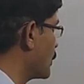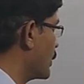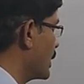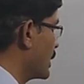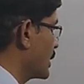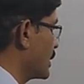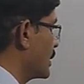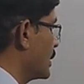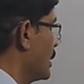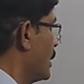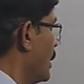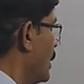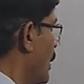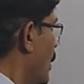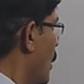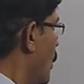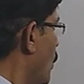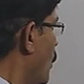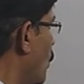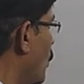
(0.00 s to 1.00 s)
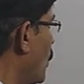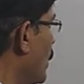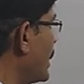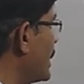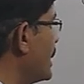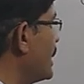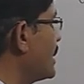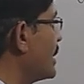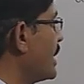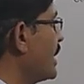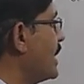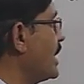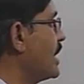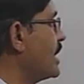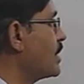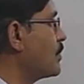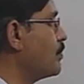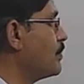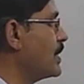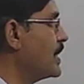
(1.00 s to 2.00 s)
one. What is
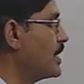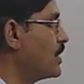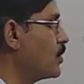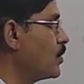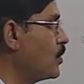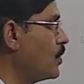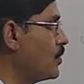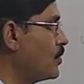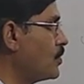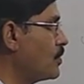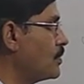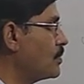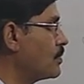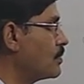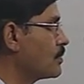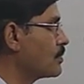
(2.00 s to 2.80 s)
air made of?